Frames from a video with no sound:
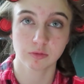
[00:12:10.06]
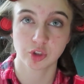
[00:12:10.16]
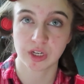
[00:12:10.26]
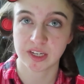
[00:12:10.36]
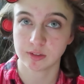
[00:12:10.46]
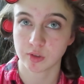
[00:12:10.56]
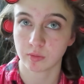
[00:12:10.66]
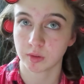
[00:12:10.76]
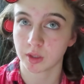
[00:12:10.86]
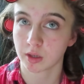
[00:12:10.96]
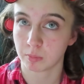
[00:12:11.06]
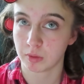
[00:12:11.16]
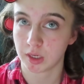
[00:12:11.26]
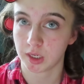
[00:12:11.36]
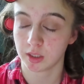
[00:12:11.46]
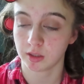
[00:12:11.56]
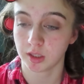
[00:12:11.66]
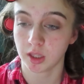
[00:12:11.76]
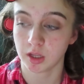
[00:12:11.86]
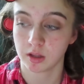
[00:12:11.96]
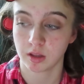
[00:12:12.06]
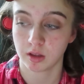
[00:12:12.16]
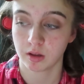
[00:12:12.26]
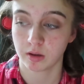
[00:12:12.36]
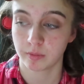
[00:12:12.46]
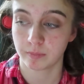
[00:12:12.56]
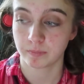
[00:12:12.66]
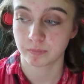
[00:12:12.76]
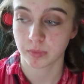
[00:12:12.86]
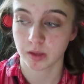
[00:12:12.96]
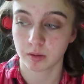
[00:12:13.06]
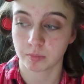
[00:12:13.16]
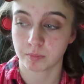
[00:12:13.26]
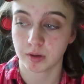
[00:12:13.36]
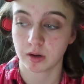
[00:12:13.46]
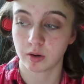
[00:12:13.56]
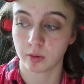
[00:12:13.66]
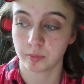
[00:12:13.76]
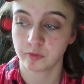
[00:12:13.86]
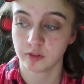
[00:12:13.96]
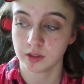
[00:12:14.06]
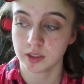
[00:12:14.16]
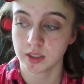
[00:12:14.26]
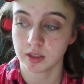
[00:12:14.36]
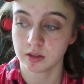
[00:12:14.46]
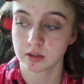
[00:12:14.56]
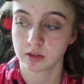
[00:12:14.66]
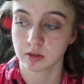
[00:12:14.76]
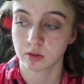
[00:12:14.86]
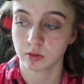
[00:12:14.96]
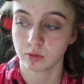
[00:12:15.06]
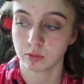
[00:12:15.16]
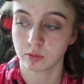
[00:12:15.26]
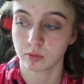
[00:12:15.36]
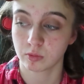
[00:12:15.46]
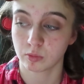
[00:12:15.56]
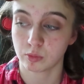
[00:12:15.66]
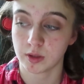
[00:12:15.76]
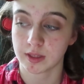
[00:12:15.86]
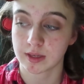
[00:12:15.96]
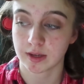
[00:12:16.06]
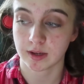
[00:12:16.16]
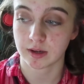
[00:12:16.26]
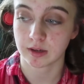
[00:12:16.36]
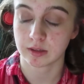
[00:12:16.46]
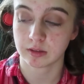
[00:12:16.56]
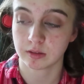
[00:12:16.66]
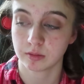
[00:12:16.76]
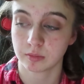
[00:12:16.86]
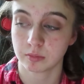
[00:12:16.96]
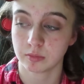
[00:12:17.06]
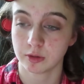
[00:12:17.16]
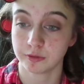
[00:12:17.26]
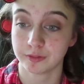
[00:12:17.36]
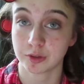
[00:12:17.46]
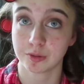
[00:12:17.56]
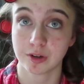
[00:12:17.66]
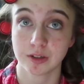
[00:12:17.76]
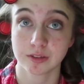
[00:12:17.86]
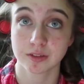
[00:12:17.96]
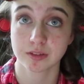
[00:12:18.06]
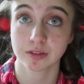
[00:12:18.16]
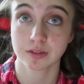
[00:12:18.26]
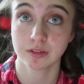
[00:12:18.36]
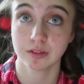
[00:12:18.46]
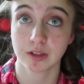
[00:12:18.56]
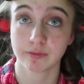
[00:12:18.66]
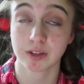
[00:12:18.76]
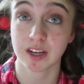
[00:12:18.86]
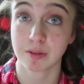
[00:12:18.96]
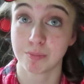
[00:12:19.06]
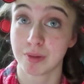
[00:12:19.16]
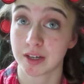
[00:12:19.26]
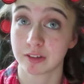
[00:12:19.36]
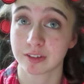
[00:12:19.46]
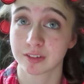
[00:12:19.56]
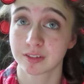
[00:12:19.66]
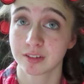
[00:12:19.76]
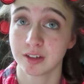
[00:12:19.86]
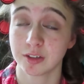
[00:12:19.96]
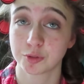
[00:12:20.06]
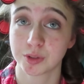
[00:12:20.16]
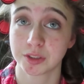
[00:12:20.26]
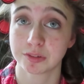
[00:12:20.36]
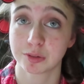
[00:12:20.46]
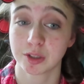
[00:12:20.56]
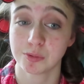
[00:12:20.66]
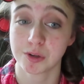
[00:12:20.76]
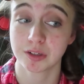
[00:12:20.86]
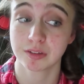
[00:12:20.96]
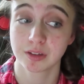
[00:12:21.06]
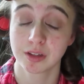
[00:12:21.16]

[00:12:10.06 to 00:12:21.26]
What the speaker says: change everything immediately, but hopefully we can move towards life getting better in 2021.